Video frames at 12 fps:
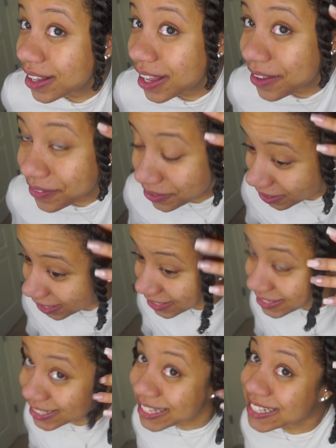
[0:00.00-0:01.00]
if you
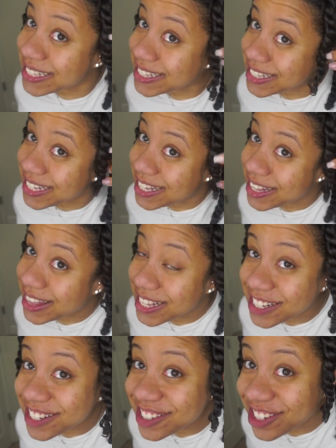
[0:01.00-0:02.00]
guys can see
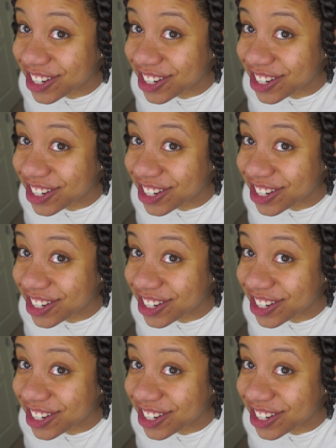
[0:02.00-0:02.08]
this